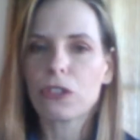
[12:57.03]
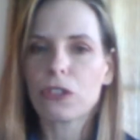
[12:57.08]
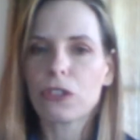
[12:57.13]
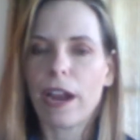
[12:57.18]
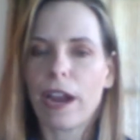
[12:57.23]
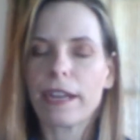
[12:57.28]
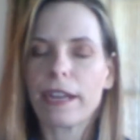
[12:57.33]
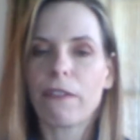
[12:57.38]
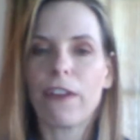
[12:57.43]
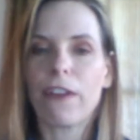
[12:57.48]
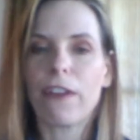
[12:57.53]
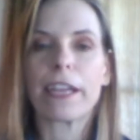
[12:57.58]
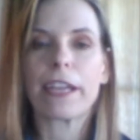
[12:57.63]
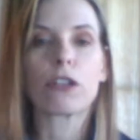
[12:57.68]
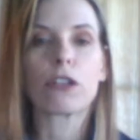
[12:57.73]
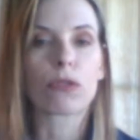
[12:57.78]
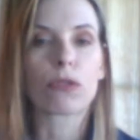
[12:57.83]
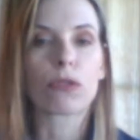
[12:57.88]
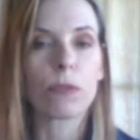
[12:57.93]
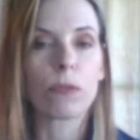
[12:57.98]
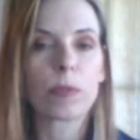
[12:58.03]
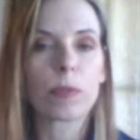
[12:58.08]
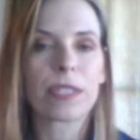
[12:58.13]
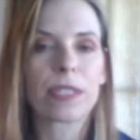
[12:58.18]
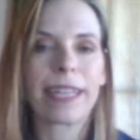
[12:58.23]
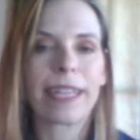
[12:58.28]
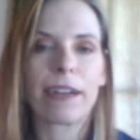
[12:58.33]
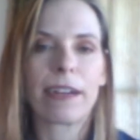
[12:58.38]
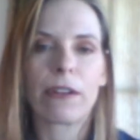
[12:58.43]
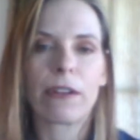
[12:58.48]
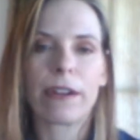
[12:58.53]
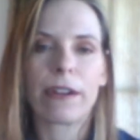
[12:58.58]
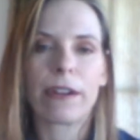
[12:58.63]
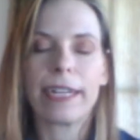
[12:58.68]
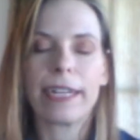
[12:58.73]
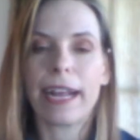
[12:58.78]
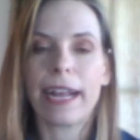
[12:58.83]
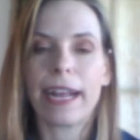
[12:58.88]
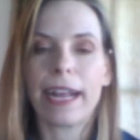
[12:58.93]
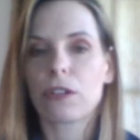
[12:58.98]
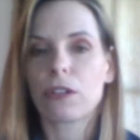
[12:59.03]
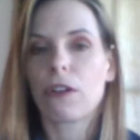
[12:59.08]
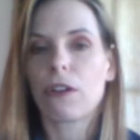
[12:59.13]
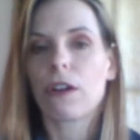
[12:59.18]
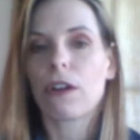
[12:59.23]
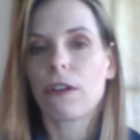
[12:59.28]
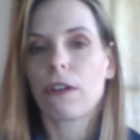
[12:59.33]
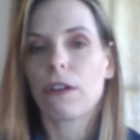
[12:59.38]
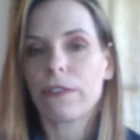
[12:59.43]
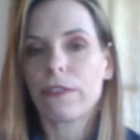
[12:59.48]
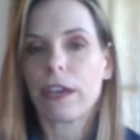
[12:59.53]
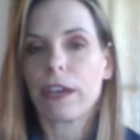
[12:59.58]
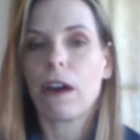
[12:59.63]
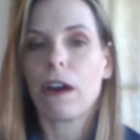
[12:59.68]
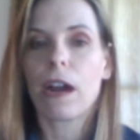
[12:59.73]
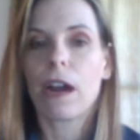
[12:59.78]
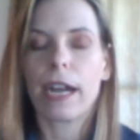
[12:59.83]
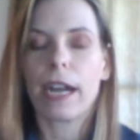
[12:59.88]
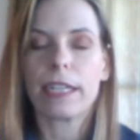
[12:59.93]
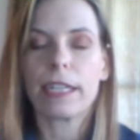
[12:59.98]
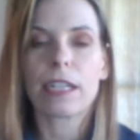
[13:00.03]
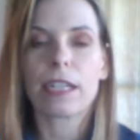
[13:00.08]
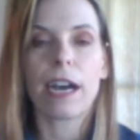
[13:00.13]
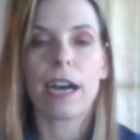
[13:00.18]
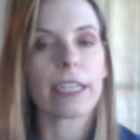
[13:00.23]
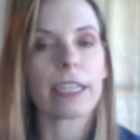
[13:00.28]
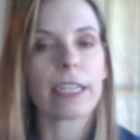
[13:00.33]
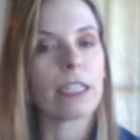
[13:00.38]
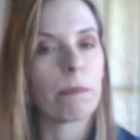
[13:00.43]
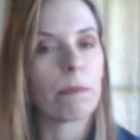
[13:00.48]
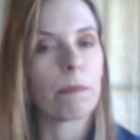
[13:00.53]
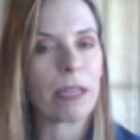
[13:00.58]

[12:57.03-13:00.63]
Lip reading: trying to find groups that are in XR or VR and talking to